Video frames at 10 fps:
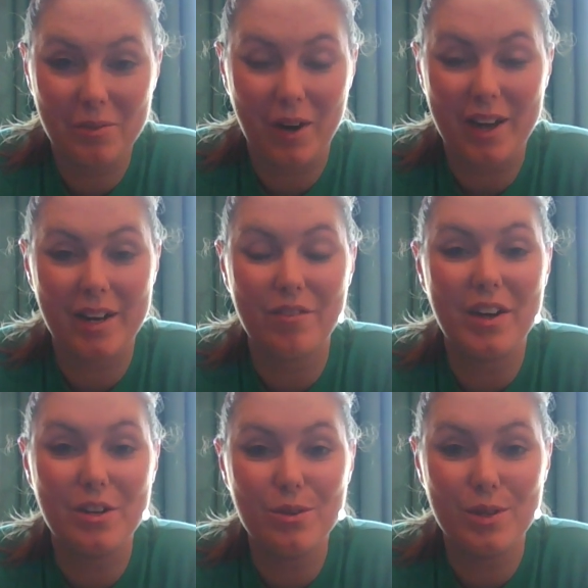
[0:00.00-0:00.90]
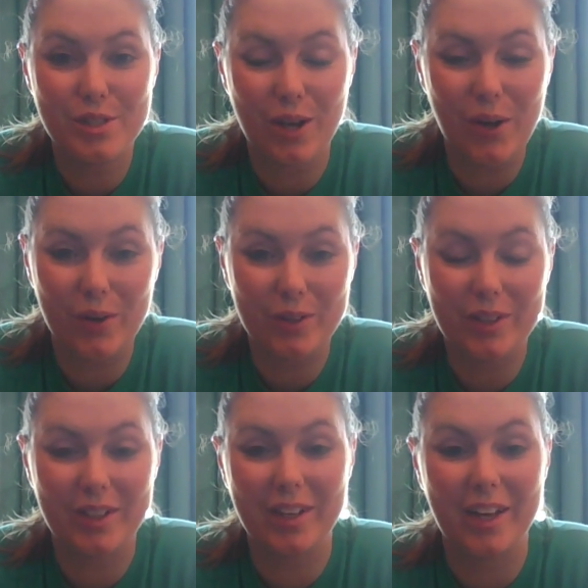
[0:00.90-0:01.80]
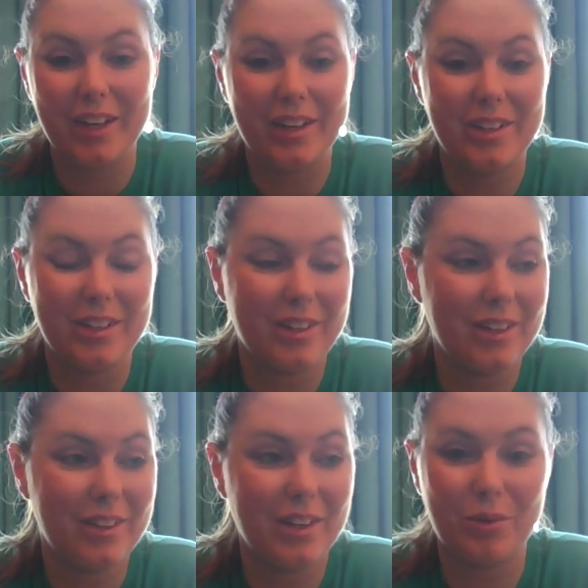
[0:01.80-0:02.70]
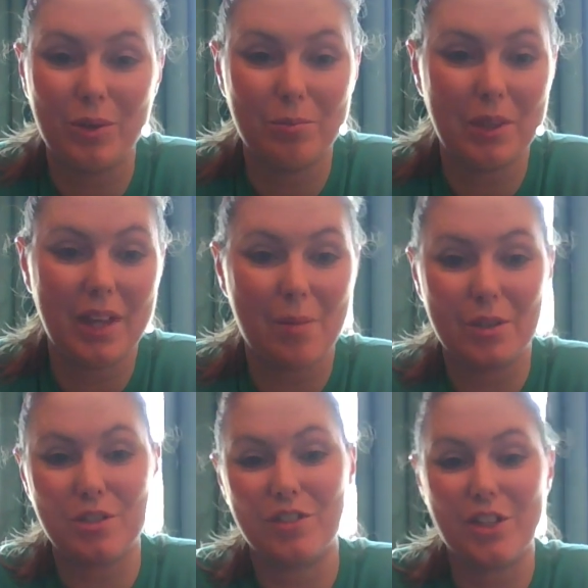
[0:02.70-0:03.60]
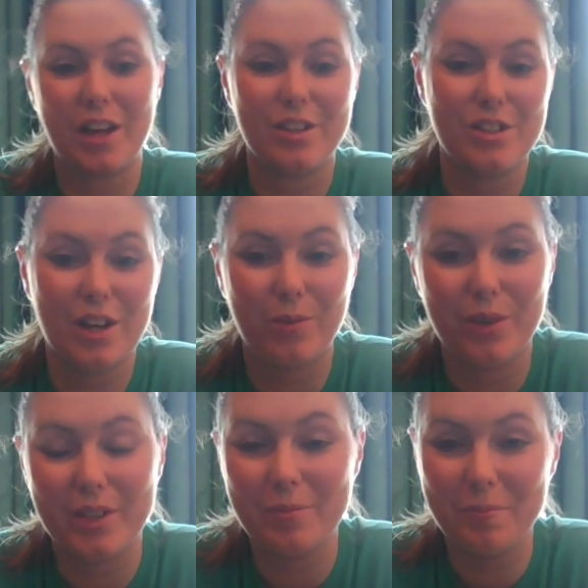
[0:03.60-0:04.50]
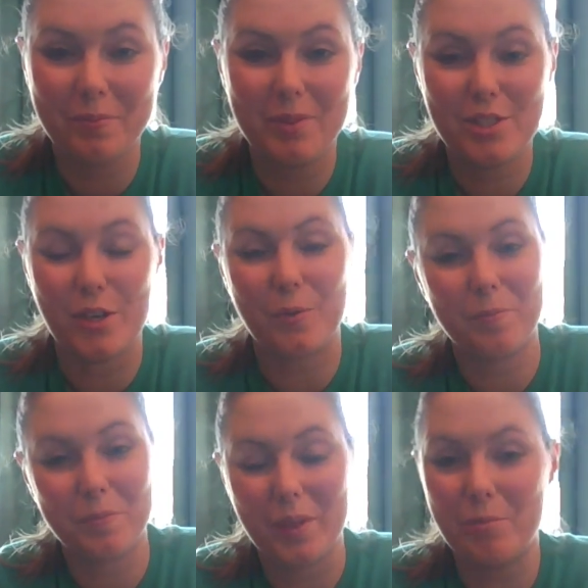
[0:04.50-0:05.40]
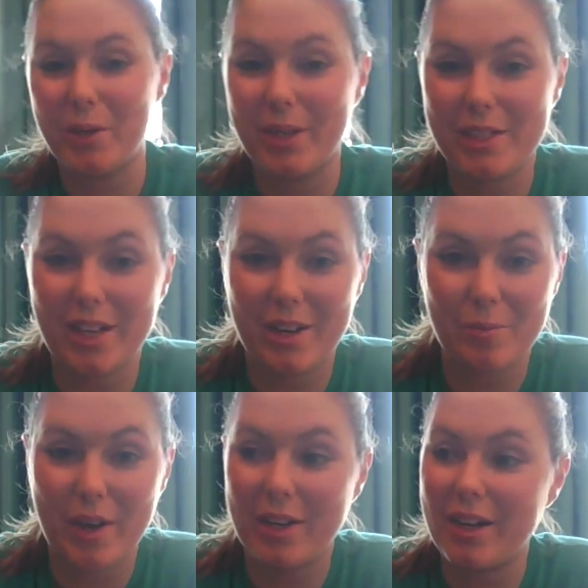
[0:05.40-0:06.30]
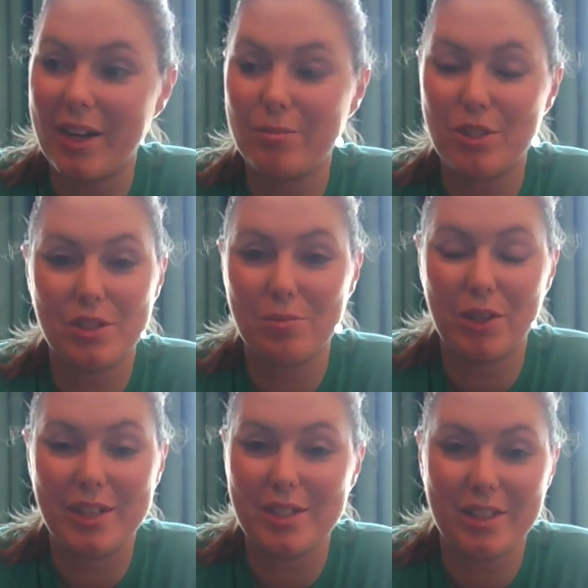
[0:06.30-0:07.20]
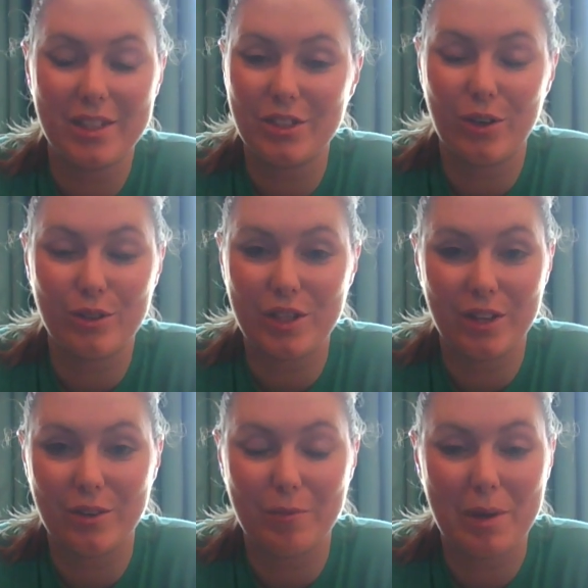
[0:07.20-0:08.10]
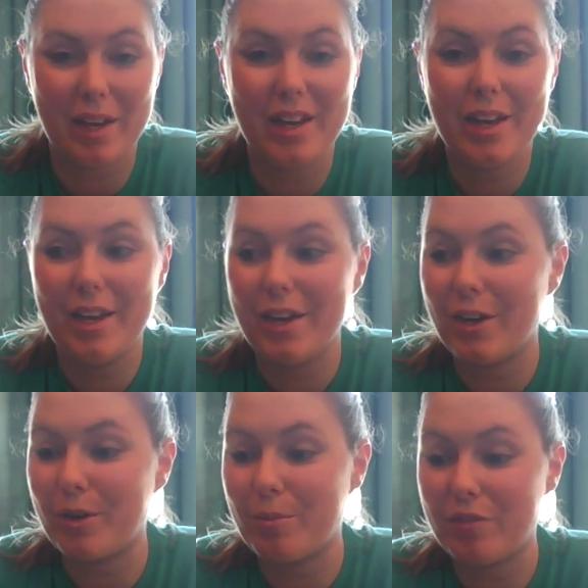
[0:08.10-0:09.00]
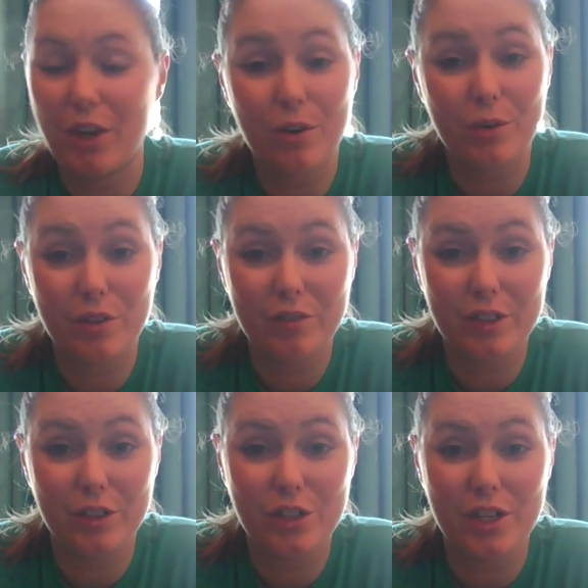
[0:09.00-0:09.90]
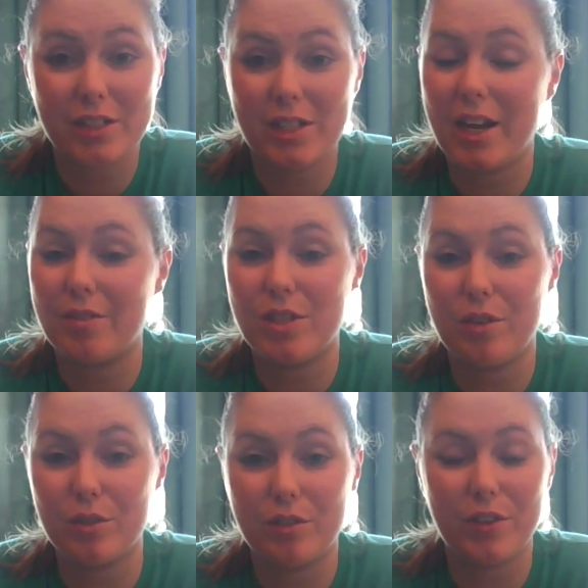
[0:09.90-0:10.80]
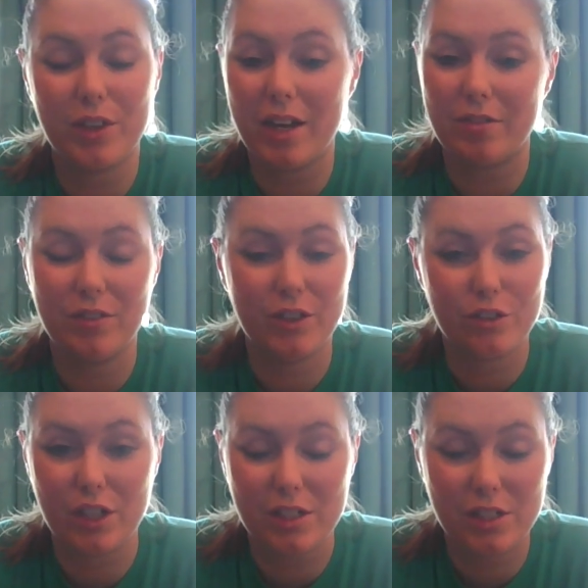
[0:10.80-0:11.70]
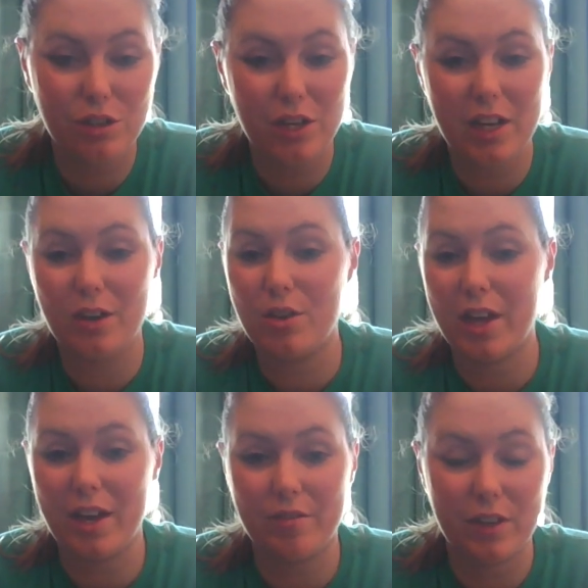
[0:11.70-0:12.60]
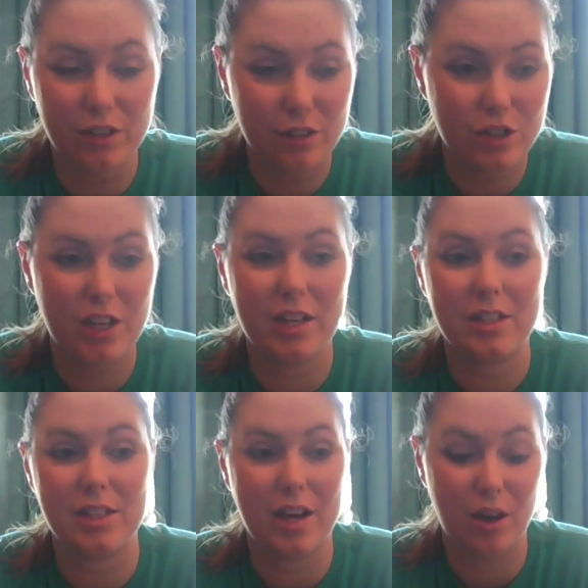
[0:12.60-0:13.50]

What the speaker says: I knew the song, and then it wouldn't be that much of a challenge now, would it? So I'm pretty excited about it, and I'm just pleased that these girls thought of me. If y'all don't know the Vineyard Chicks, they have several different, they have Vineyard Chicks Studio, they have Vineyard Chicks, they